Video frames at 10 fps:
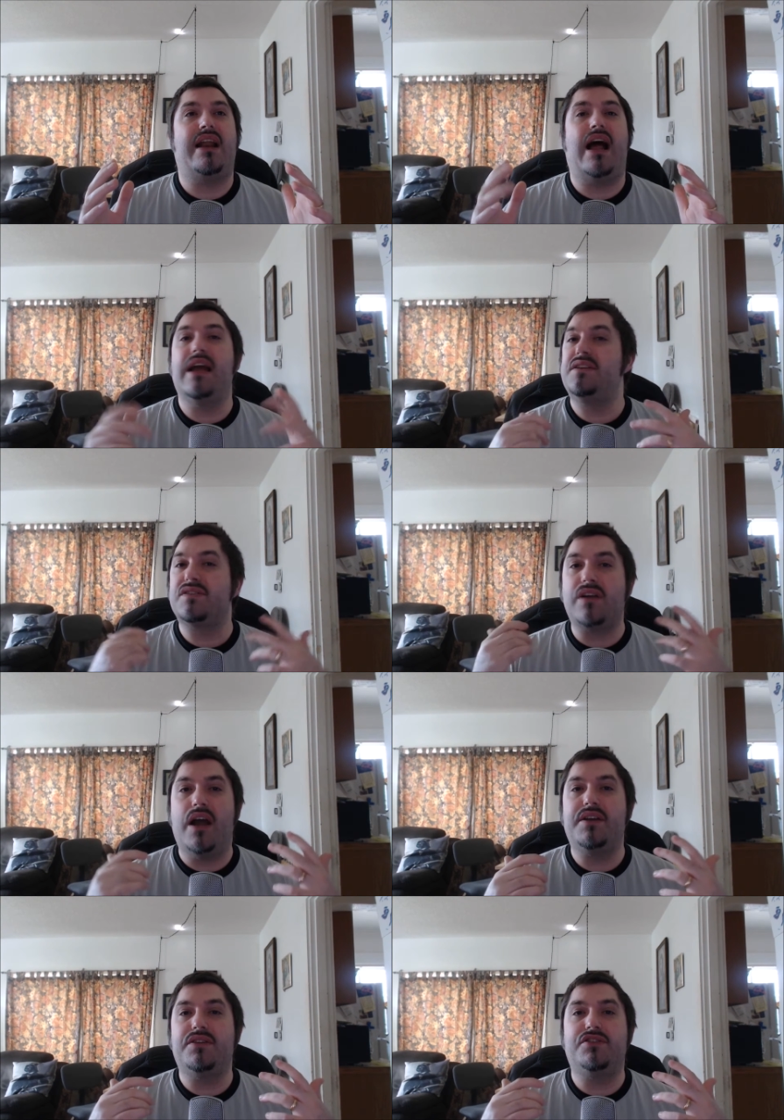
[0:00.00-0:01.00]
I
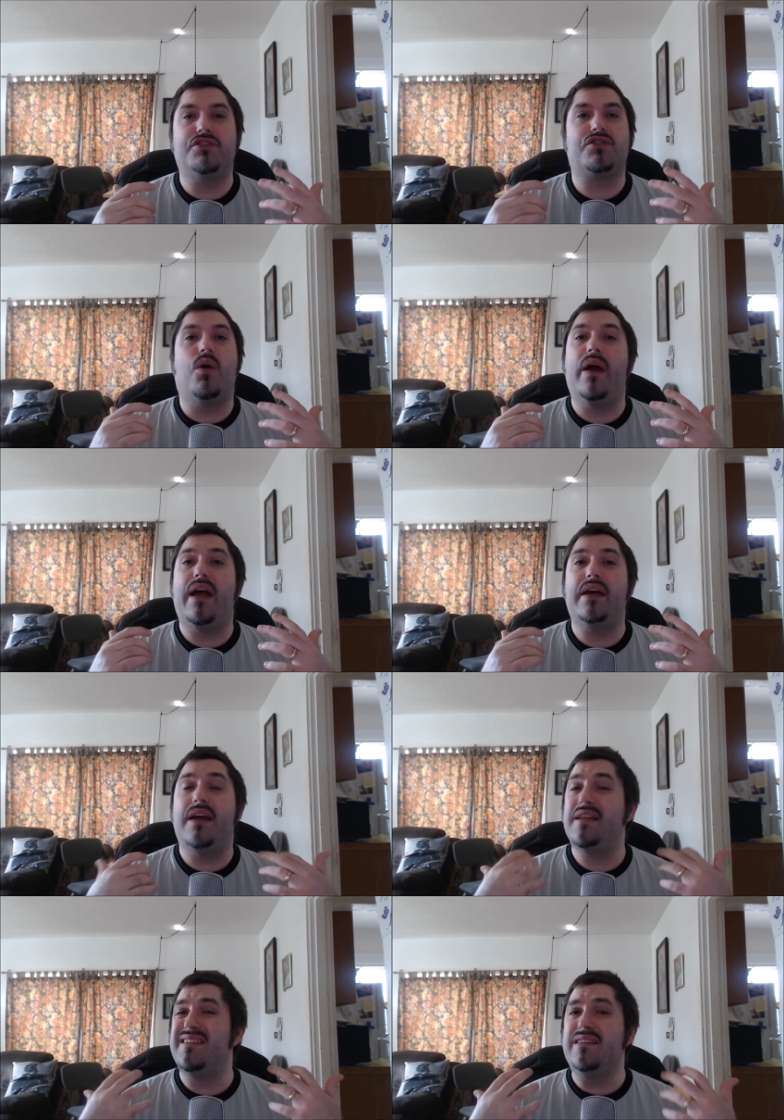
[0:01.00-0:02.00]
decided to just go ahead
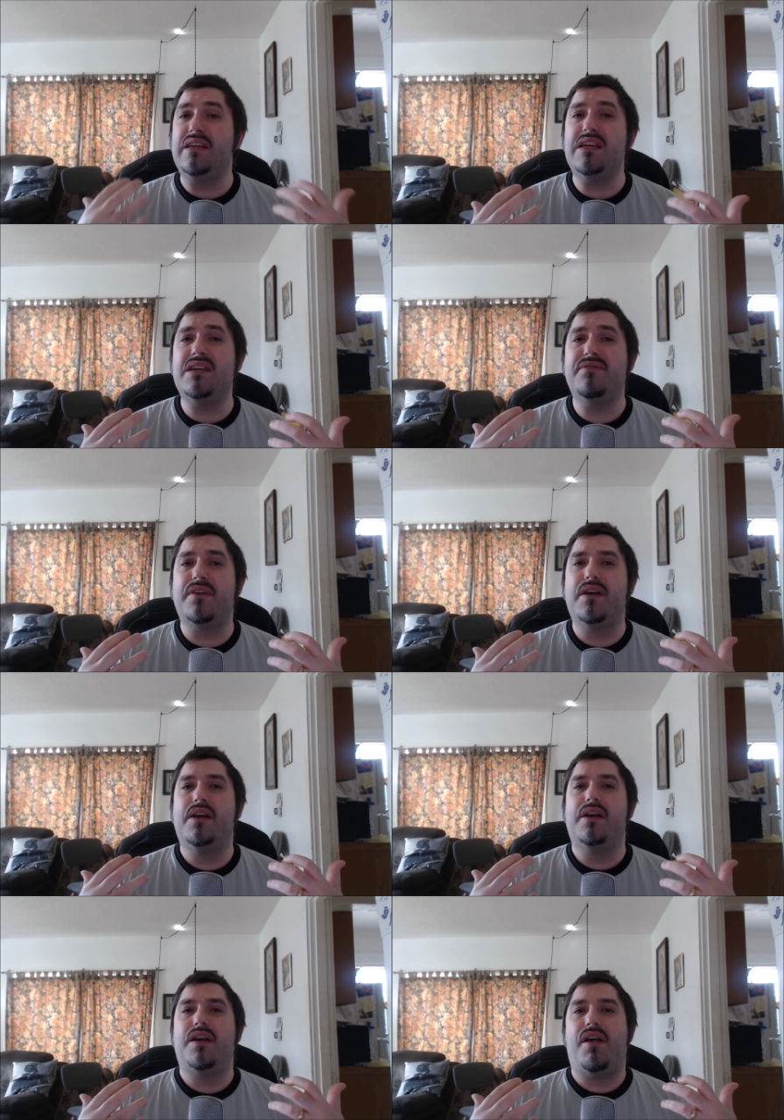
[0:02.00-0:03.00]
and leave
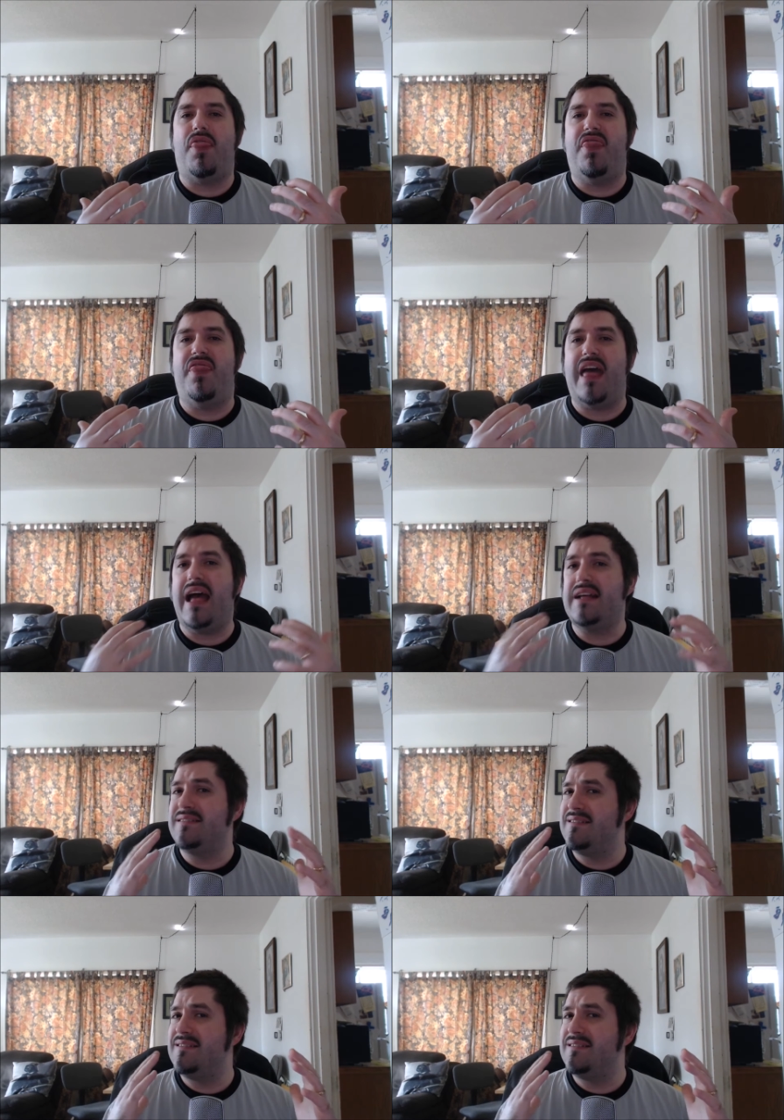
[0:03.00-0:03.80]
that